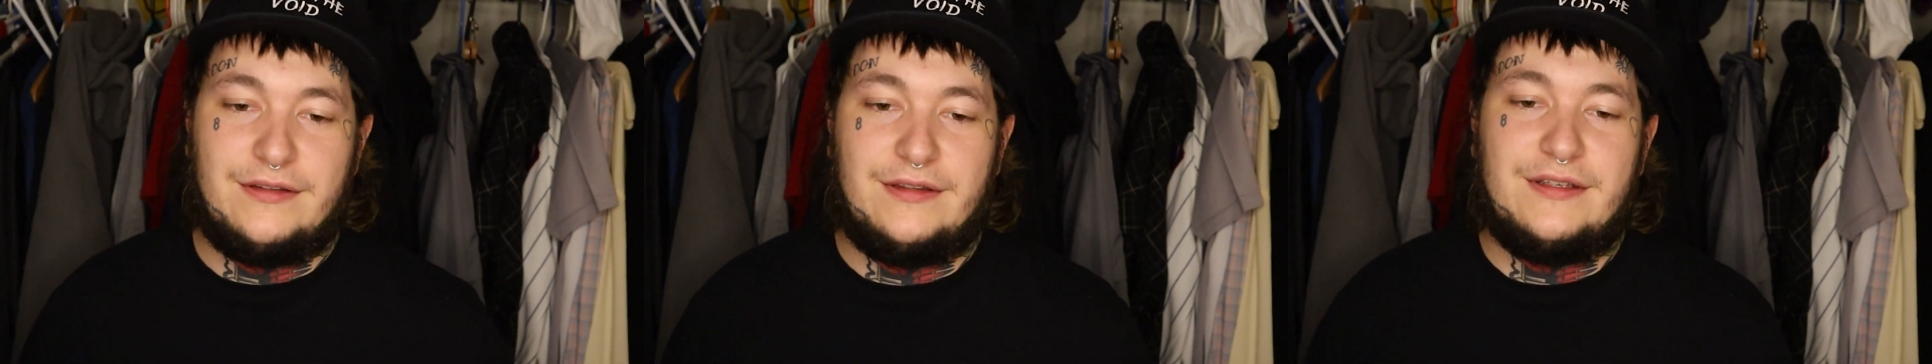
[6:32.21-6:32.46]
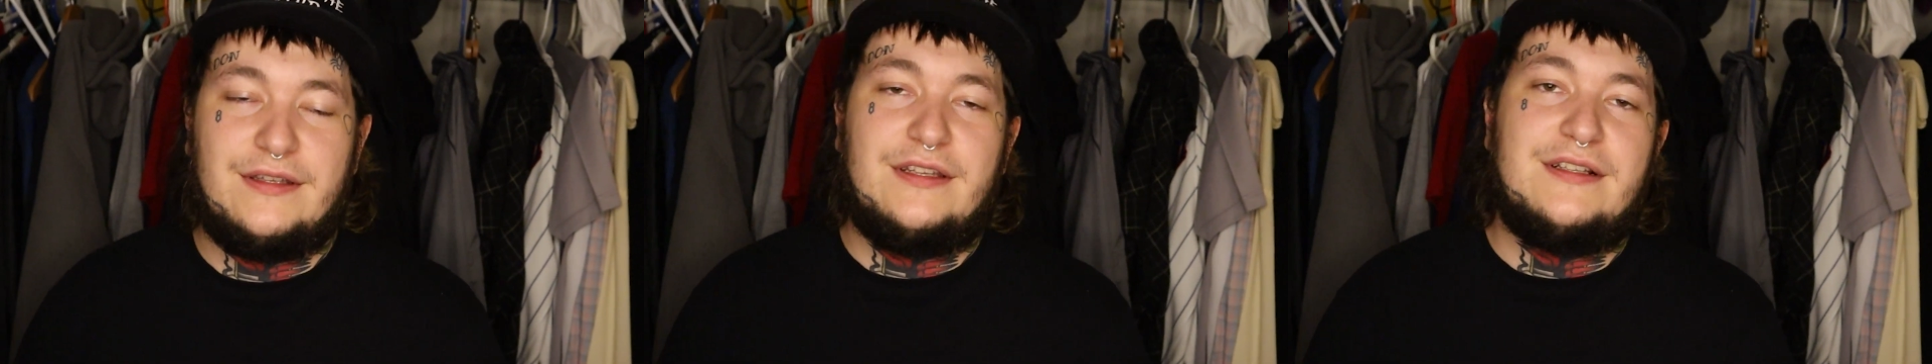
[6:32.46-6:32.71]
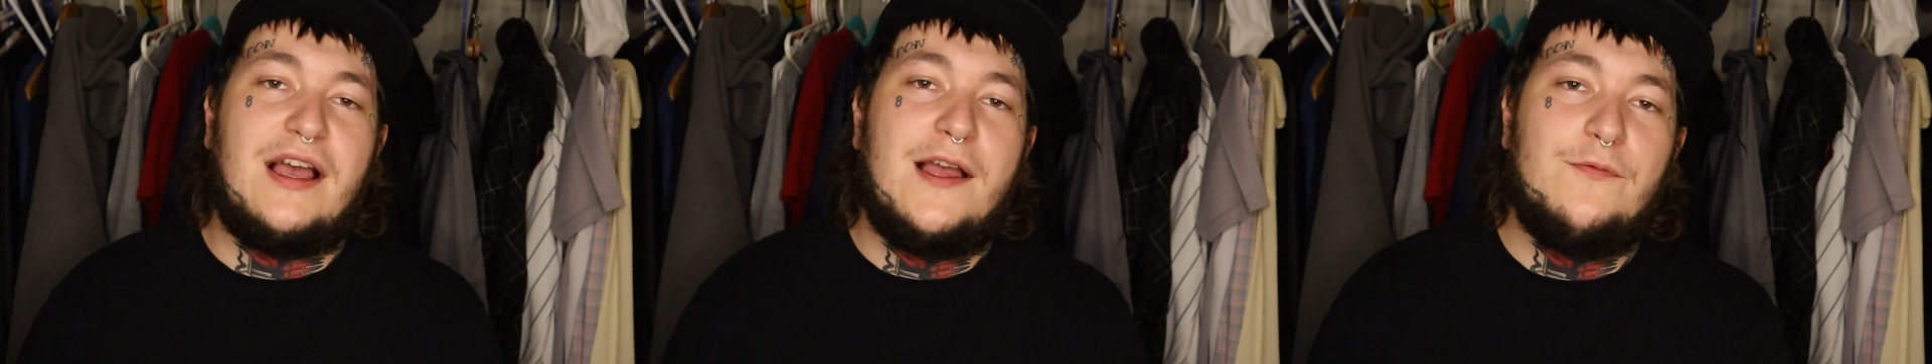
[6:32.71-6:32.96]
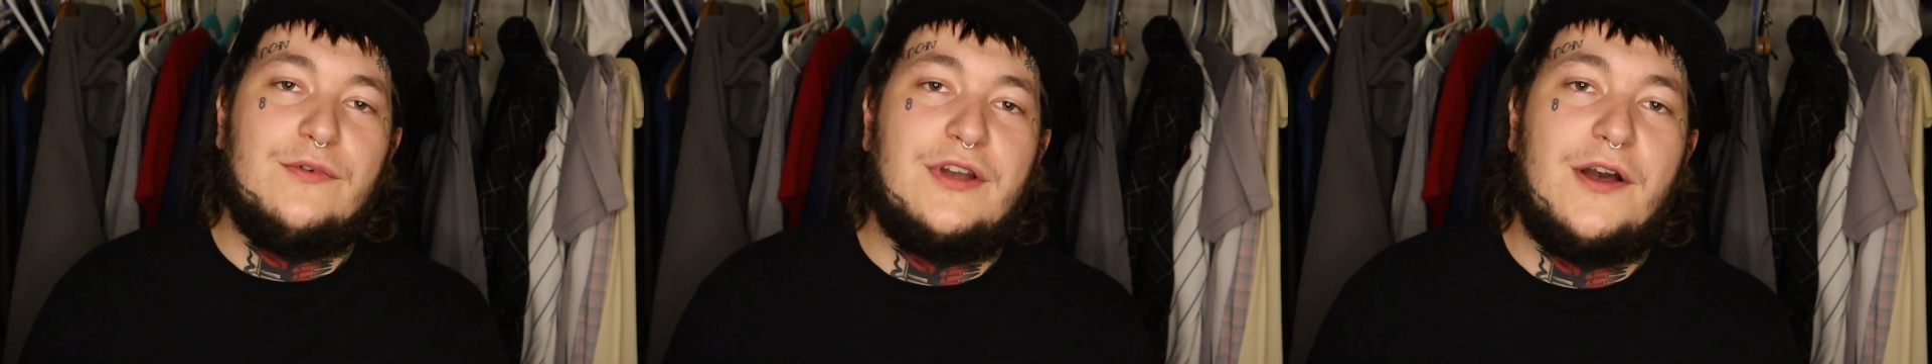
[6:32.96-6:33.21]
the
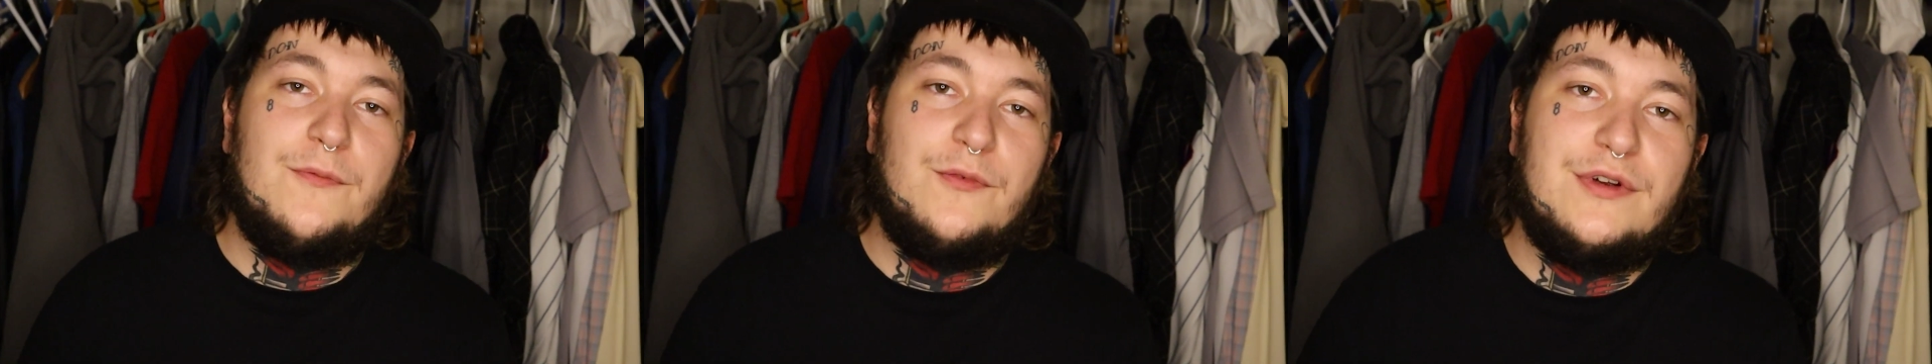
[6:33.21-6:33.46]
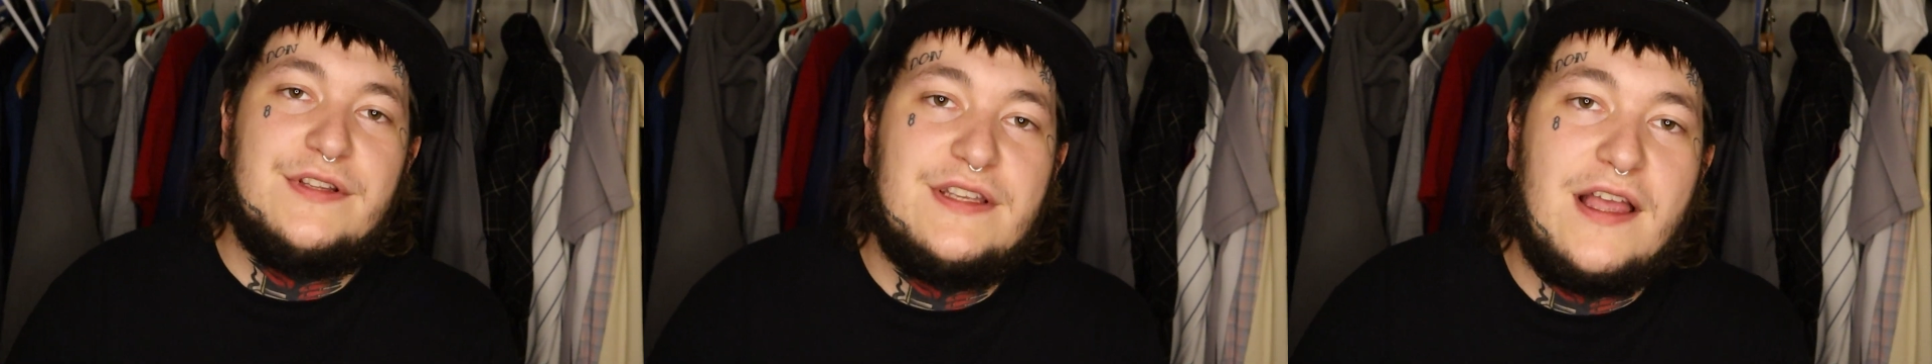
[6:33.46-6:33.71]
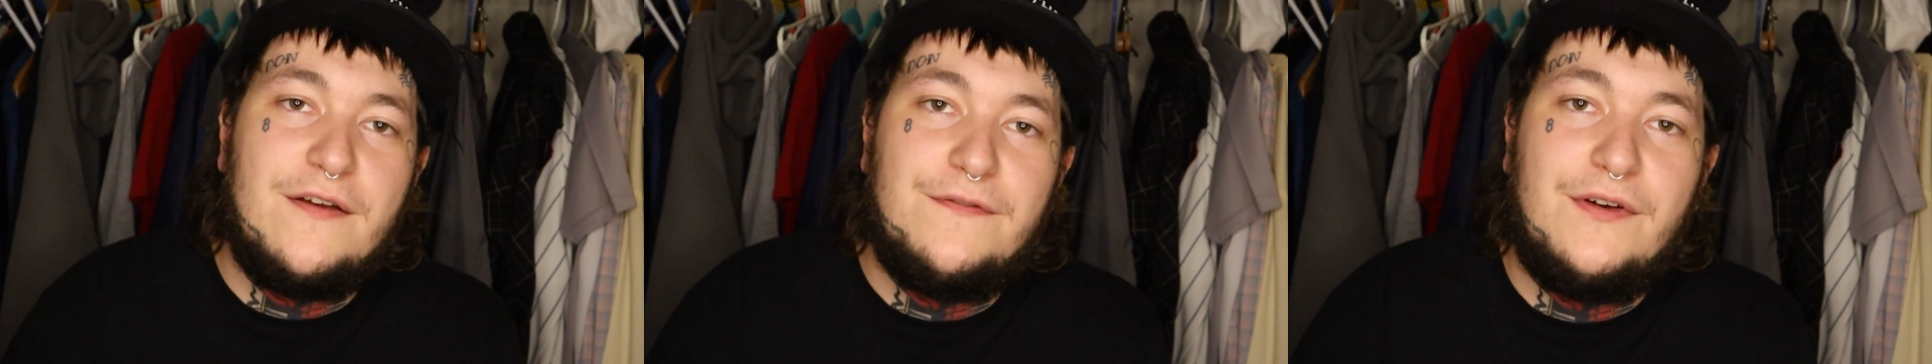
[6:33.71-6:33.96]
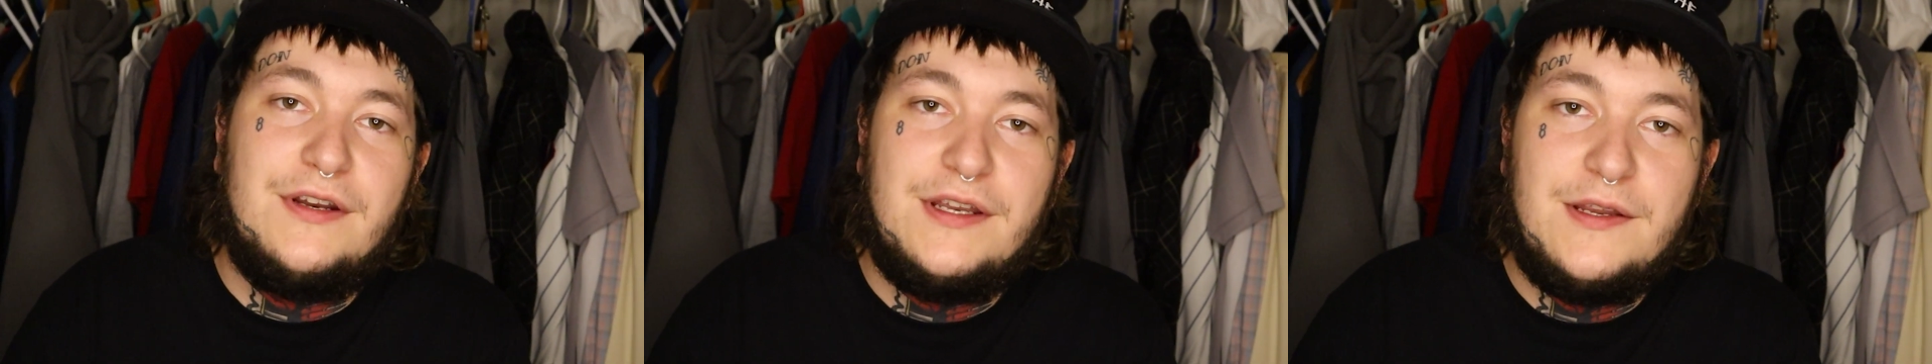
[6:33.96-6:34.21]
time will come where it's not
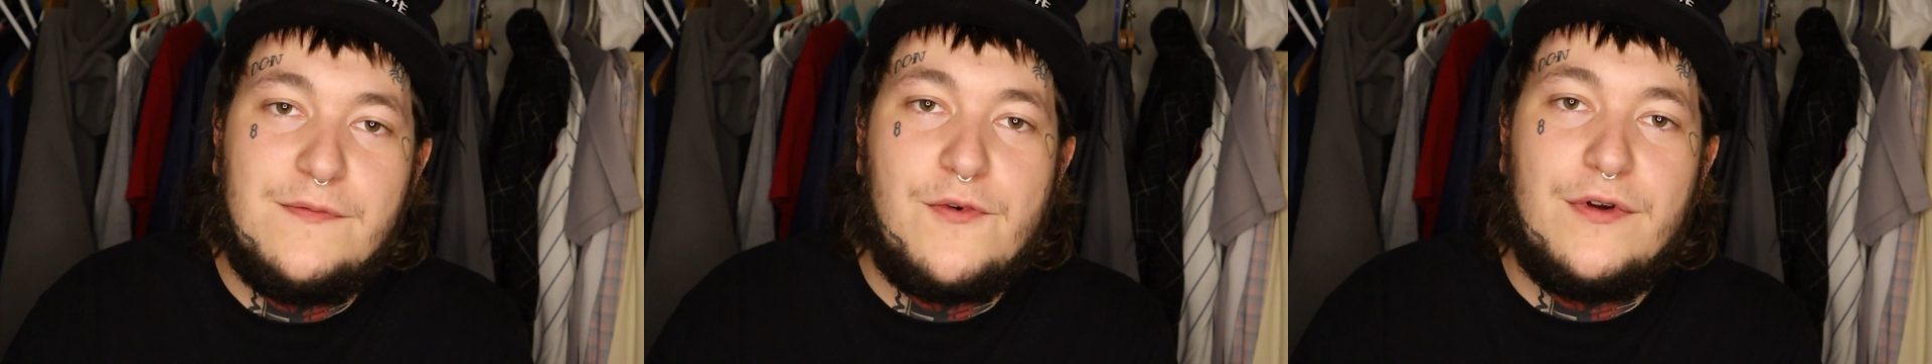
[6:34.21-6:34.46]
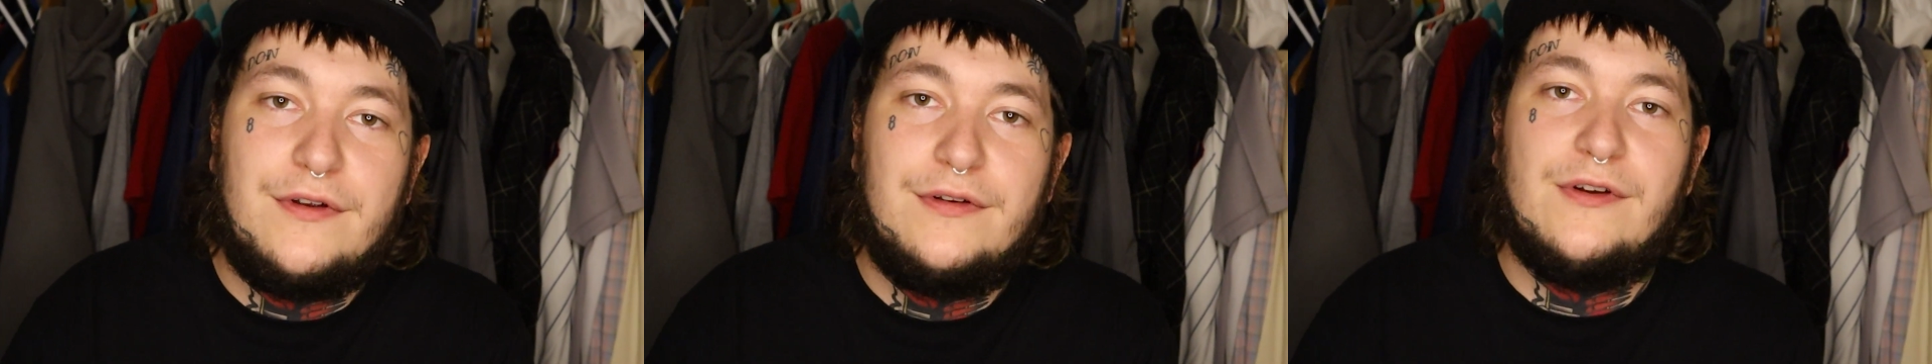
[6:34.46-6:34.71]
fun anymore,